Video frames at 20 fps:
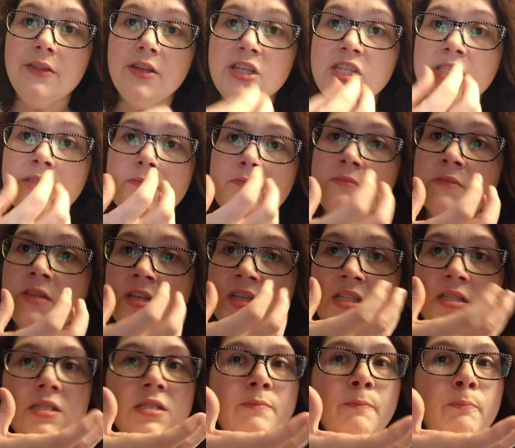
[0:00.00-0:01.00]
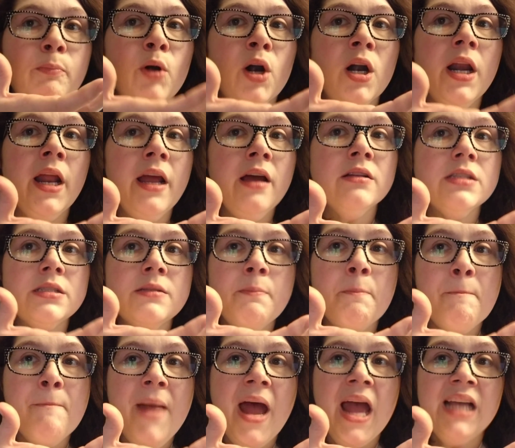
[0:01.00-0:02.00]
They're just, they're just pronounced
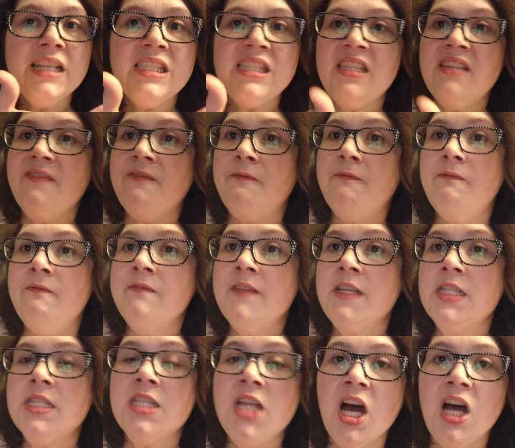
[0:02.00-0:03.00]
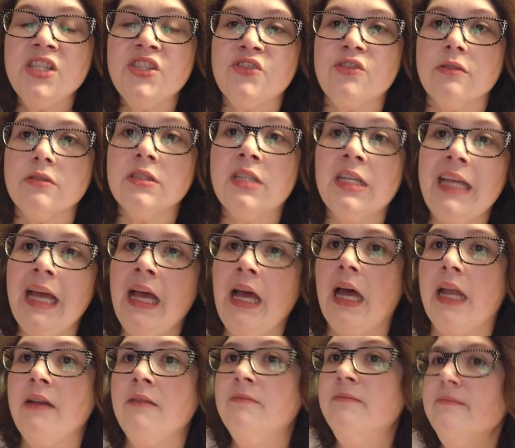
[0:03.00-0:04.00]
massive nostrils.
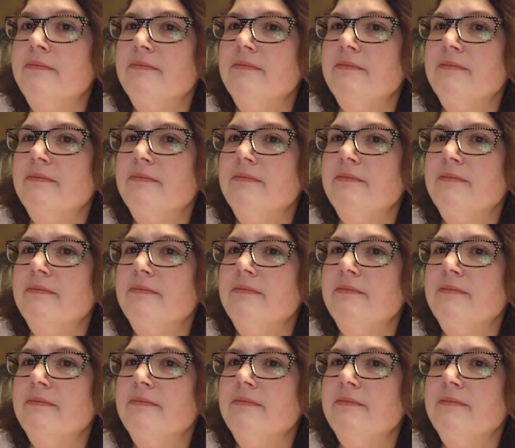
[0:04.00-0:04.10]
God.